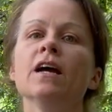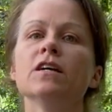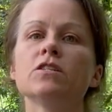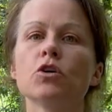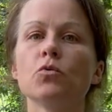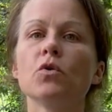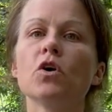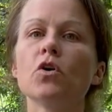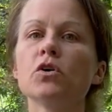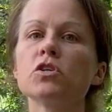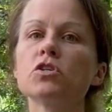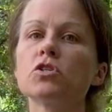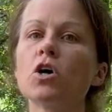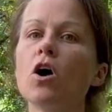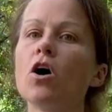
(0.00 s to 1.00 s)
So we're going to
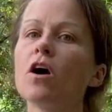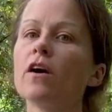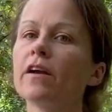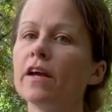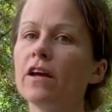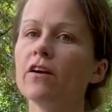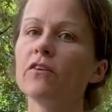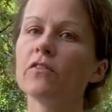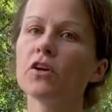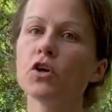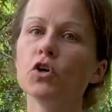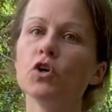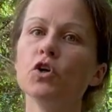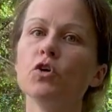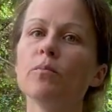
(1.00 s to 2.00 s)
start here in the
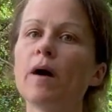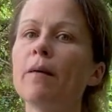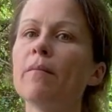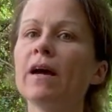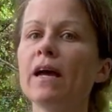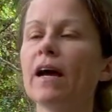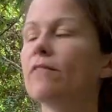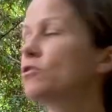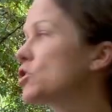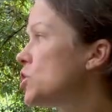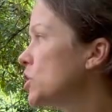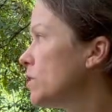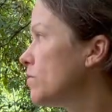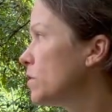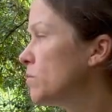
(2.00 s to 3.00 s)
coop. I may have to
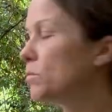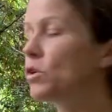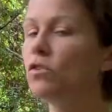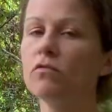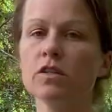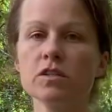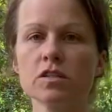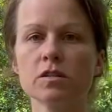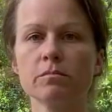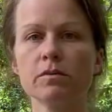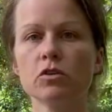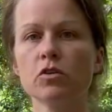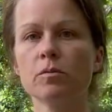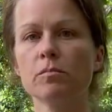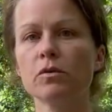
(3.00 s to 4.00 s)
shift and move into the
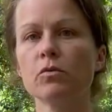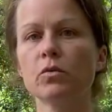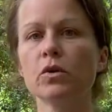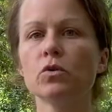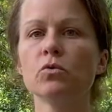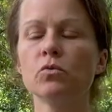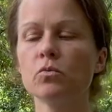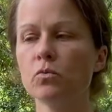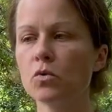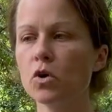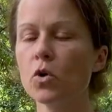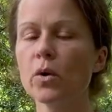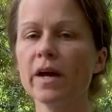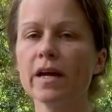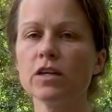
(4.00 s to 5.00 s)
building, but we'll
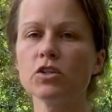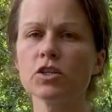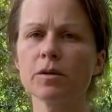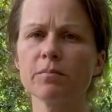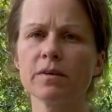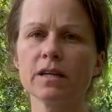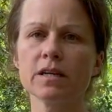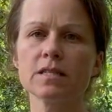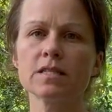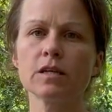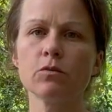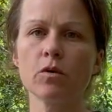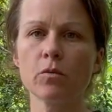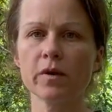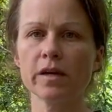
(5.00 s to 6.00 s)
go ahead and jump in and see
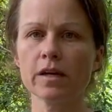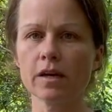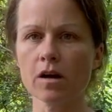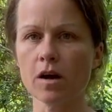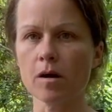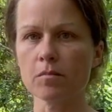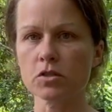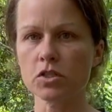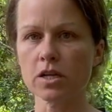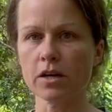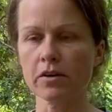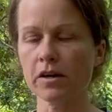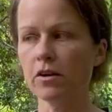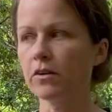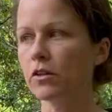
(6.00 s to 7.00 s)
what we can get accomplished
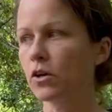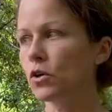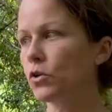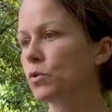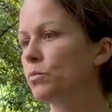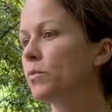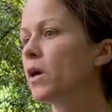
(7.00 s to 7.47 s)
out here in the coop.